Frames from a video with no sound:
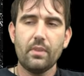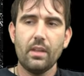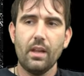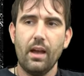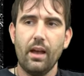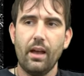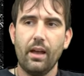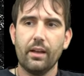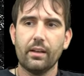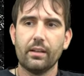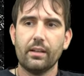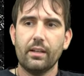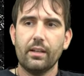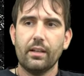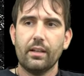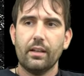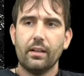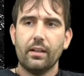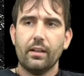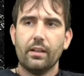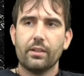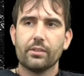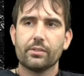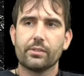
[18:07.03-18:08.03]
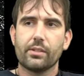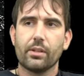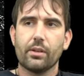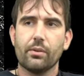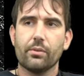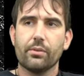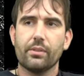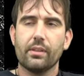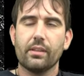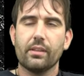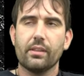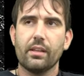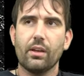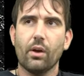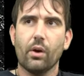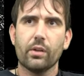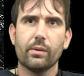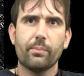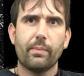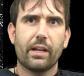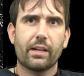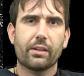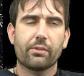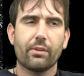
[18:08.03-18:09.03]
Uh, so the, the
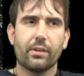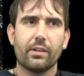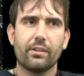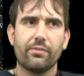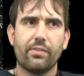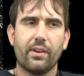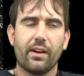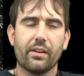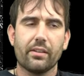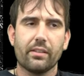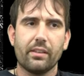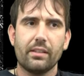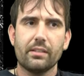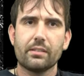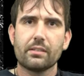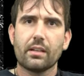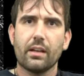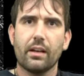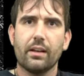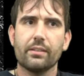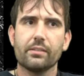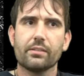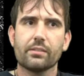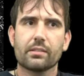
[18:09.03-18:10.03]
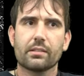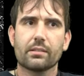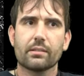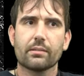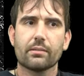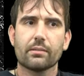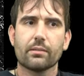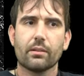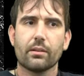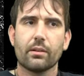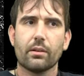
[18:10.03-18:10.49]
automatic rate of fire of these guns